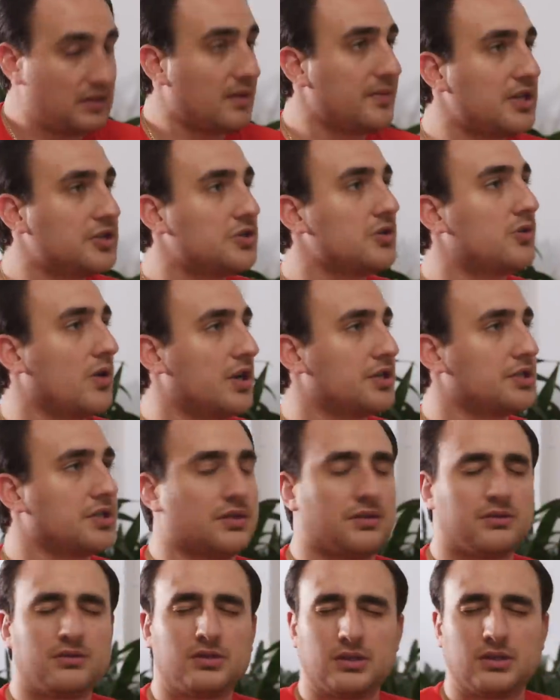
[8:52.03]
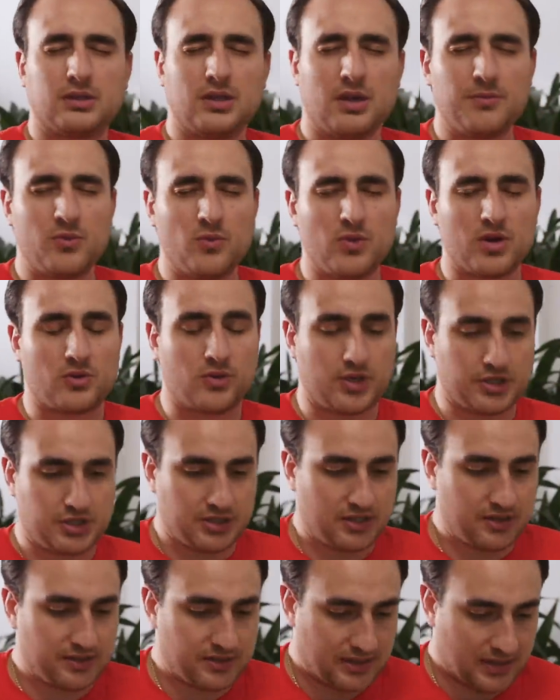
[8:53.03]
let me ask you a question. Number one question of the